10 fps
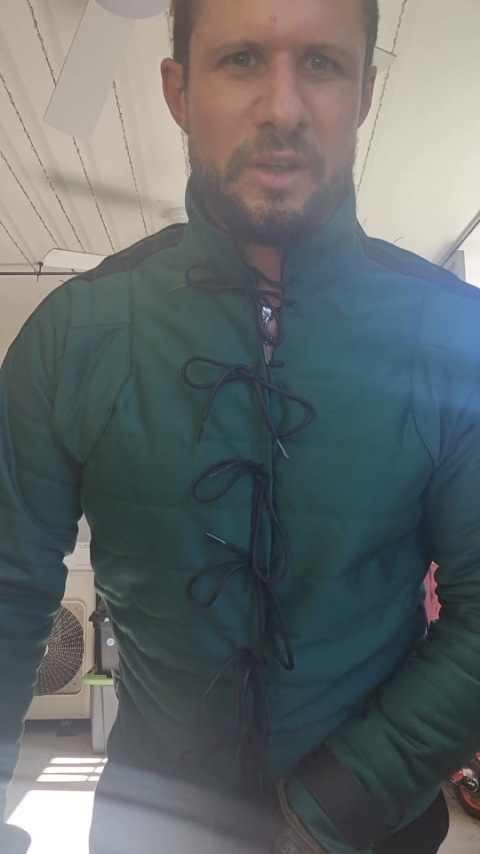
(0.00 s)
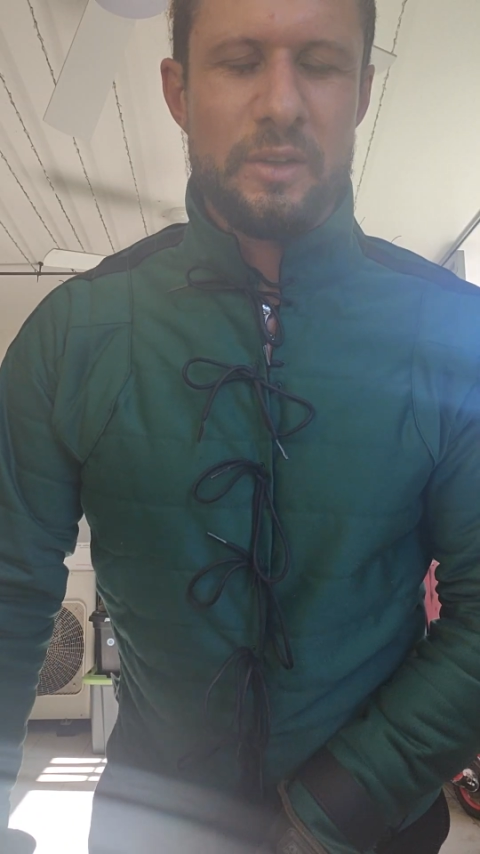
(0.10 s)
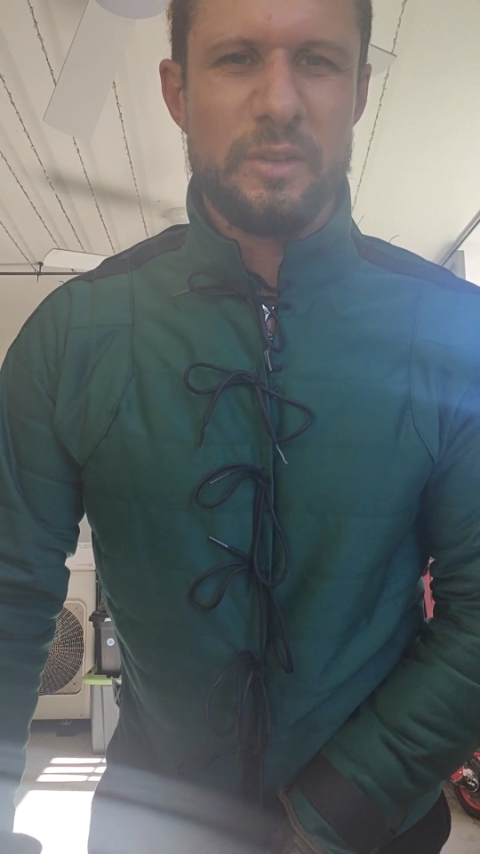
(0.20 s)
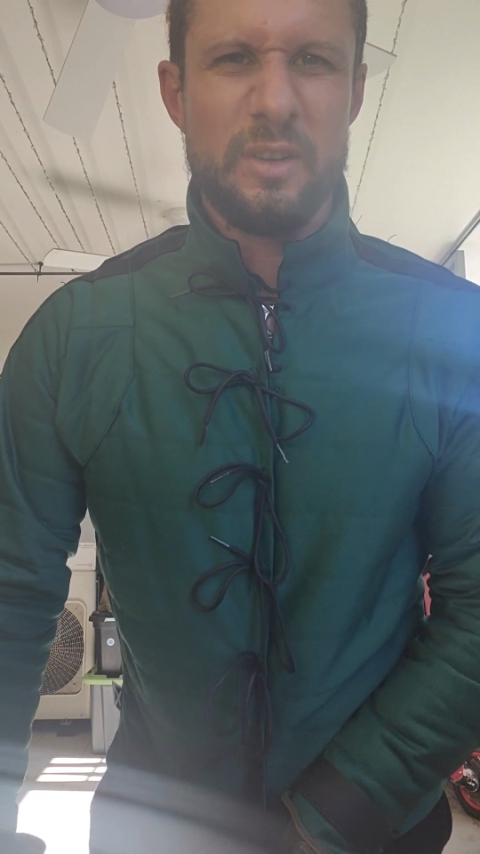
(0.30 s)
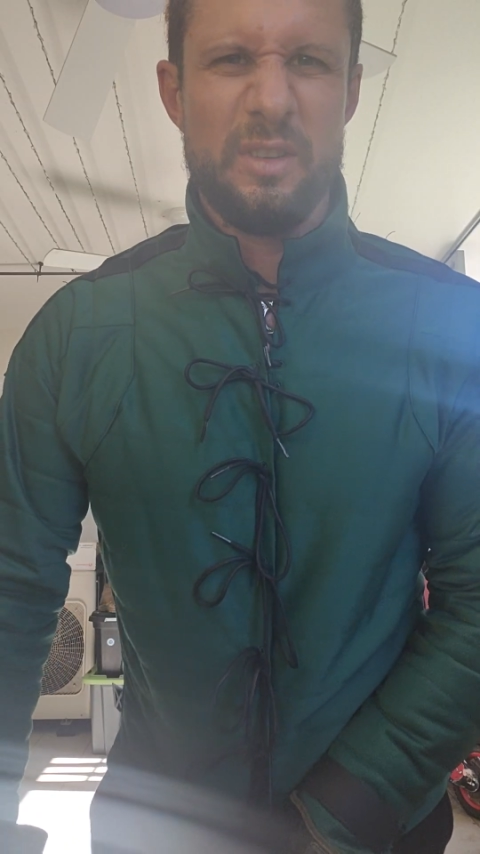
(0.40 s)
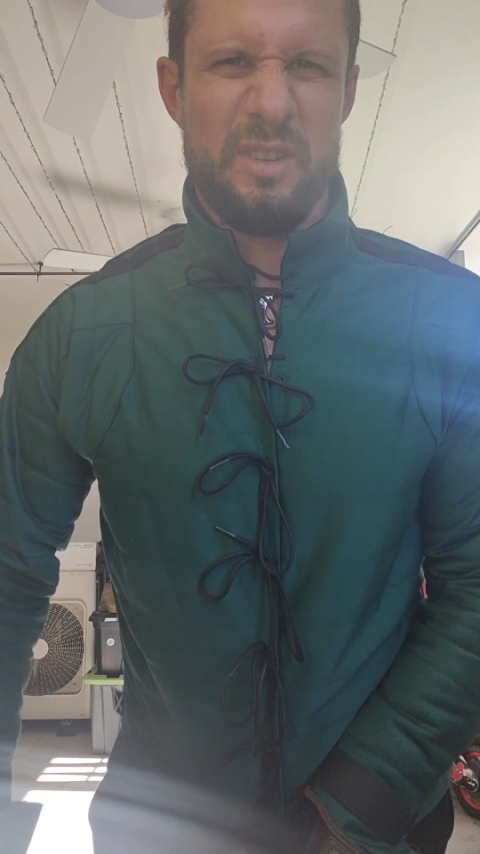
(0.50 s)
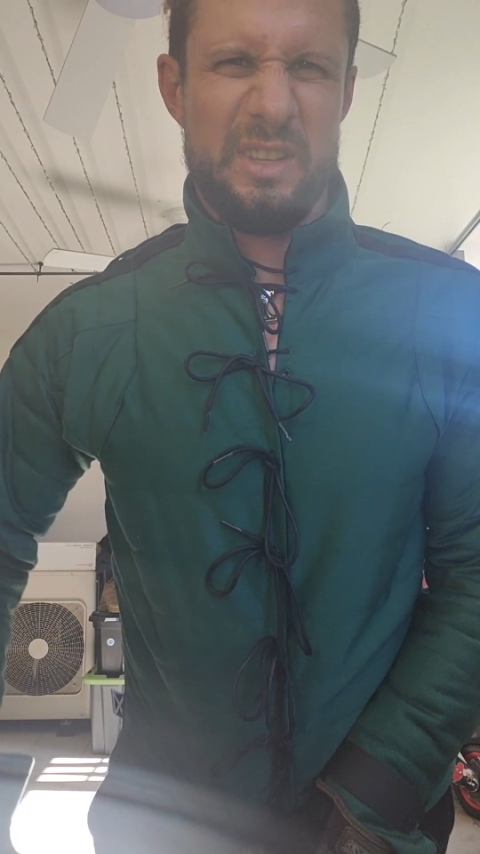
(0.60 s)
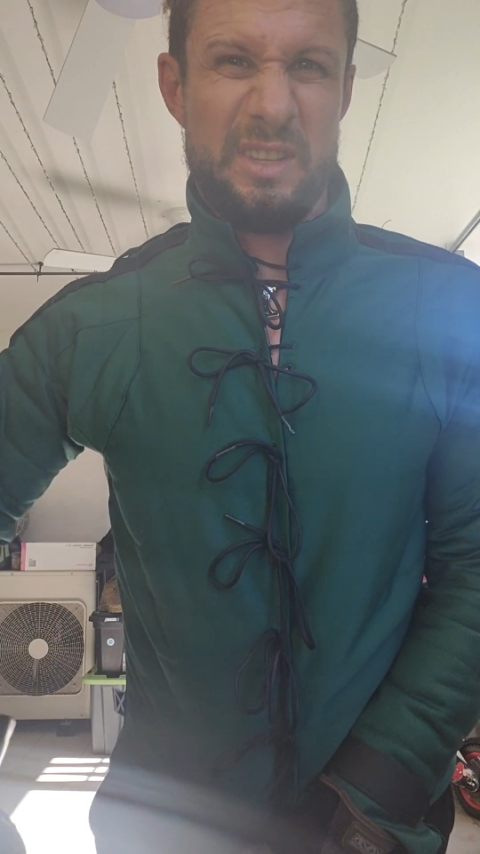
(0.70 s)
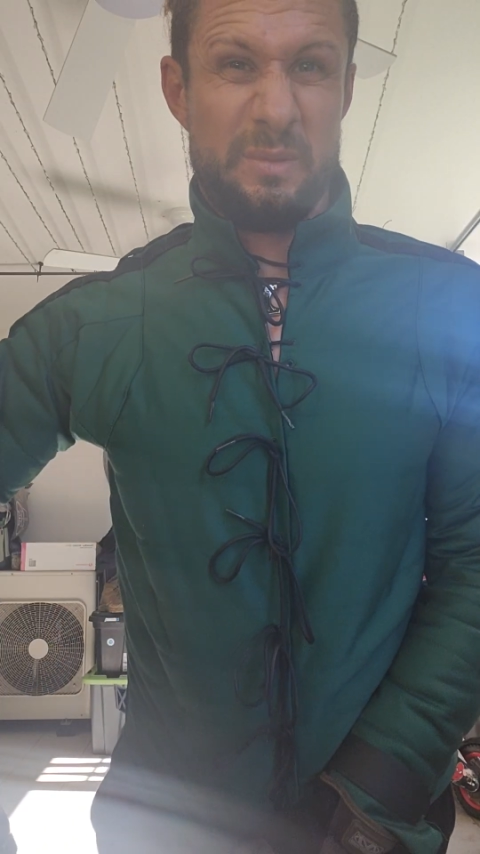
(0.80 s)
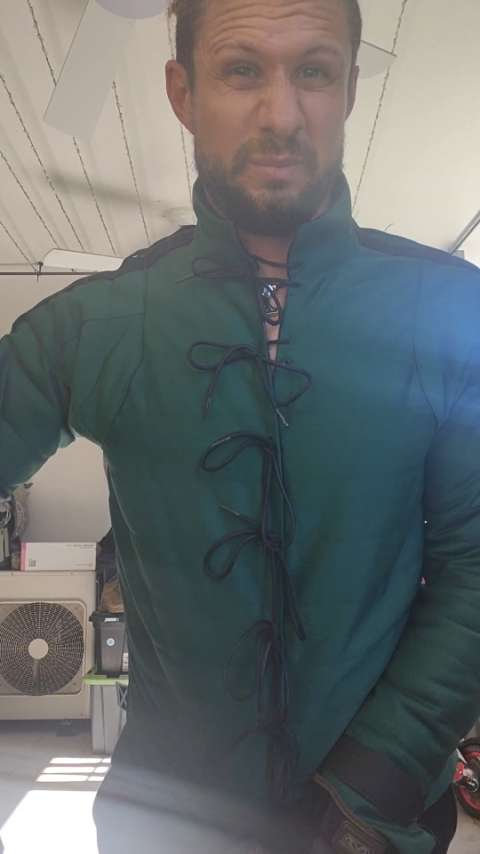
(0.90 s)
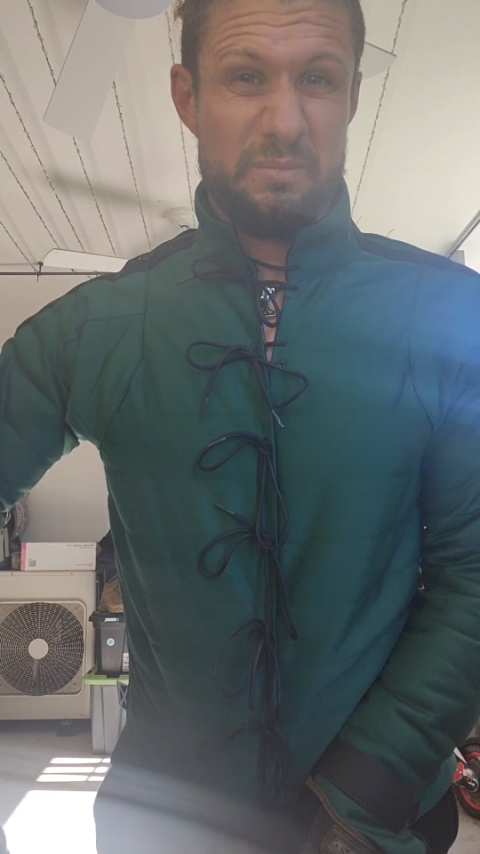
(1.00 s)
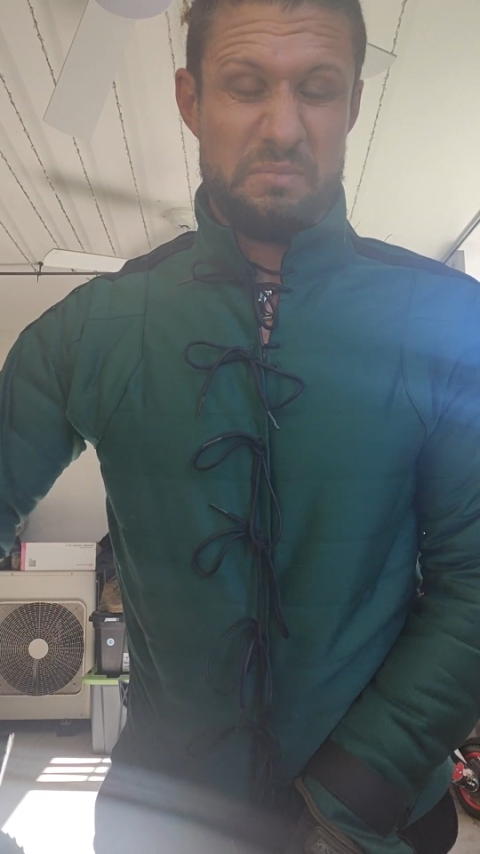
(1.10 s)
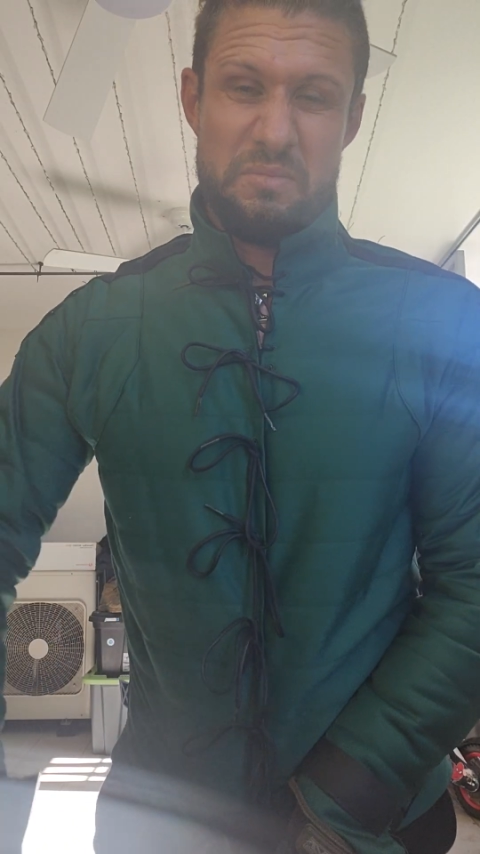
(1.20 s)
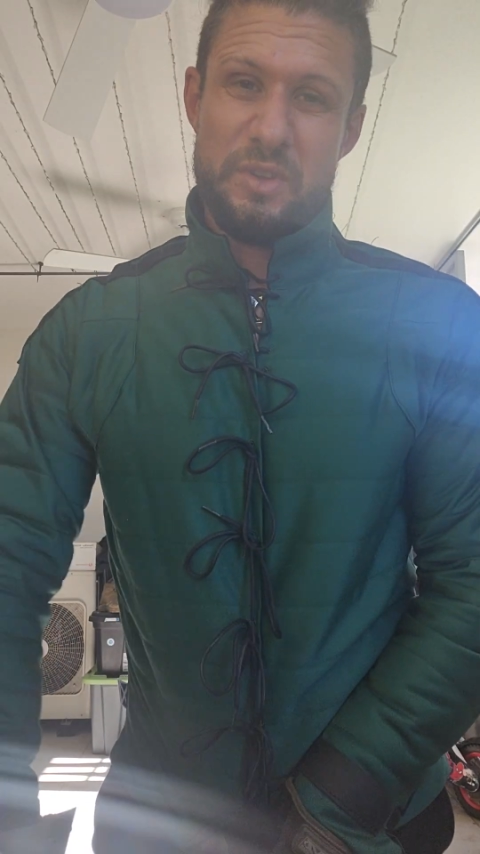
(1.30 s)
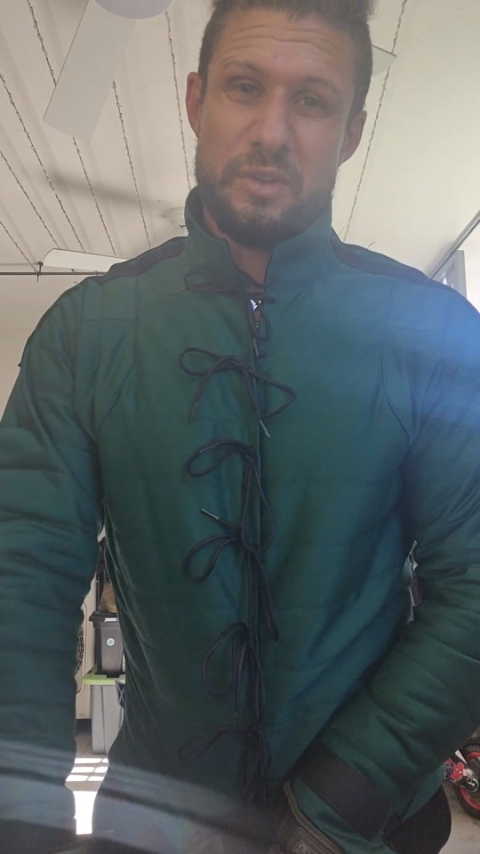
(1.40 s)
So it's,
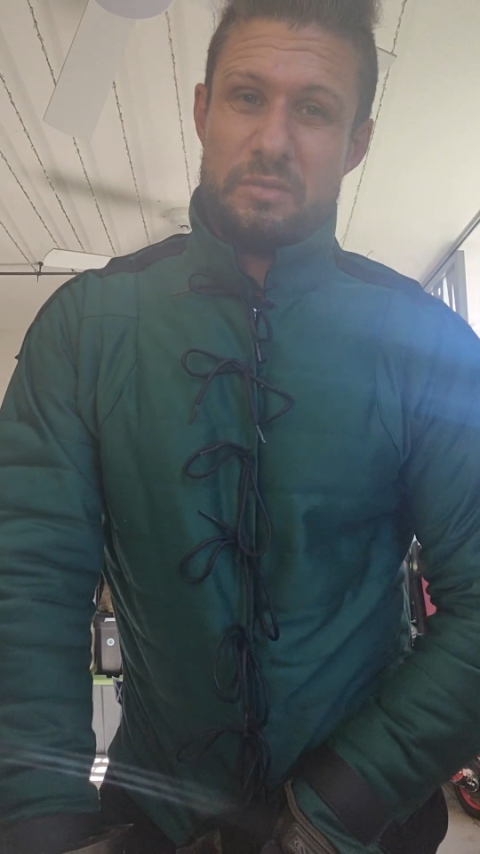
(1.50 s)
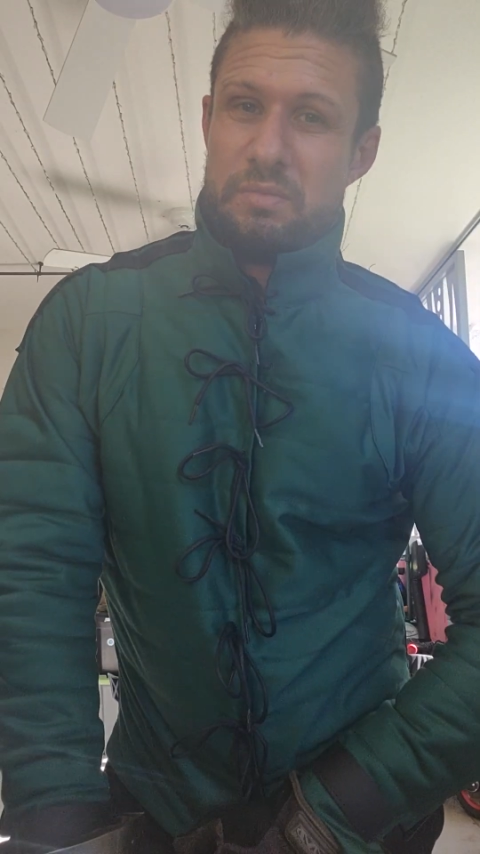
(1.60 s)
you know,